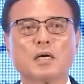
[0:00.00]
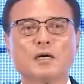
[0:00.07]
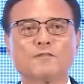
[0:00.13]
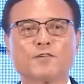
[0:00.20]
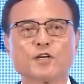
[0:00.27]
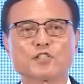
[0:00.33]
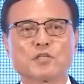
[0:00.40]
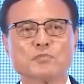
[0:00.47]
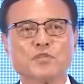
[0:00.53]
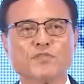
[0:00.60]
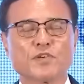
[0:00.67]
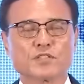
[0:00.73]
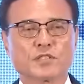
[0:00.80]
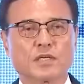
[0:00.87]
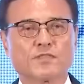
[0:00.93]
first
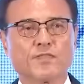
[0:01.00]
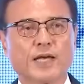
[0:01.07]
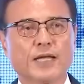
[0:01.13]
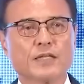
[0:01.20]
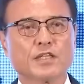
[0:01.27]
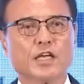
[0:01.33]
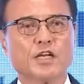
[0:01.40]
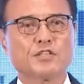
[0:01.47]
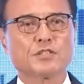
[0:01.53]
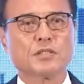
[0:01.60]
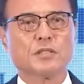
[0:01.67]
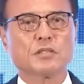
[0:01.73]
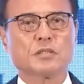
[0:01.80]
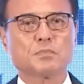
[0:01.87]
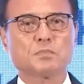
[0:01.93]
mover's advantage
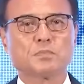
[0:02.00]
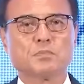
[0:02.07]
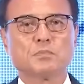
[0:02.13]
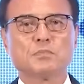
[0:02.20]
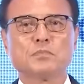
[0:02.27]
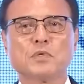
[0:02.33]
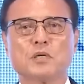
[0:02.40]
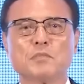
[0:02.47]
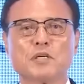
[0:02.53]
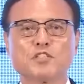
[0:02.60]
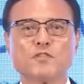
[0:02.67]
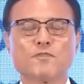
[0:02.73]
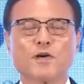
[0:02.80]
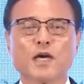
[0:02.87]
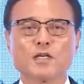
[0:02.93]
in the
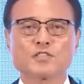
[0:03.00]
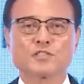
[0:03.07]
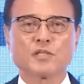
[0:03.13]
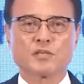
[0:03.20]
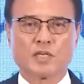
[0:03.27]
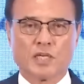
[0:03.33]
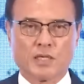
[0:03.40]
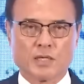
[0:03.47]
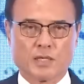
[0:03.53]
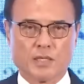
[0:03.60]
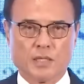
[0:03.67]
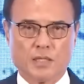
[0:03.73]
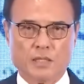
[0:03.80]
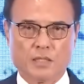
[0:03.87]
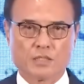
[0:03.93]
manufacturing
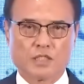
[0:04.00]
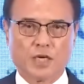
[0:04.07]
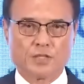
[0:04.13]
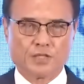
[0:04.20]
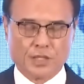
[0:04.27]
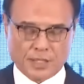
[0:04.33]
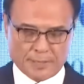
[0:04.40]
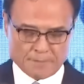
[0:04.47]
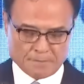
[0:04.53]
sector.